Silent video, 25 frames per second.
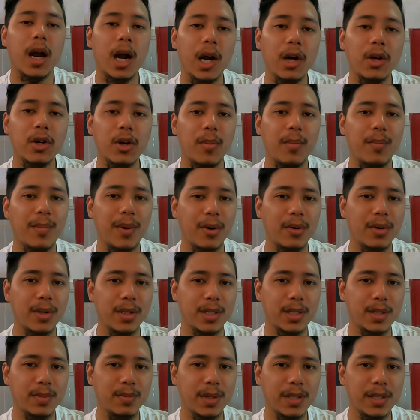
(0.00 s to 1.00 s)
Our
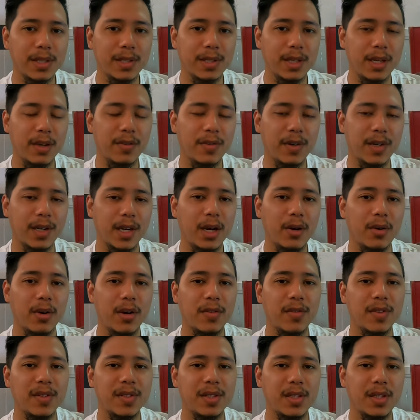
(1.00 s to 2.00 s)
compound is much safer now
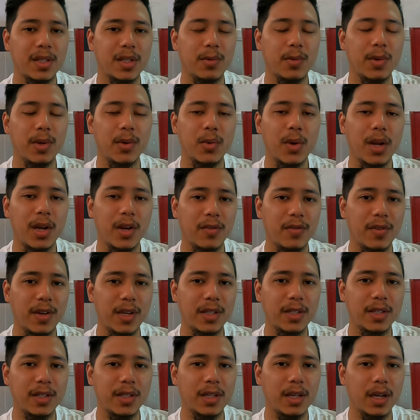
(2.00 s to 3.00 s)
ever since we
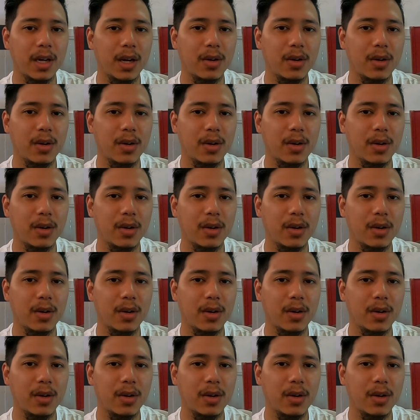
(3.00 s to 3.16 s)
renovated the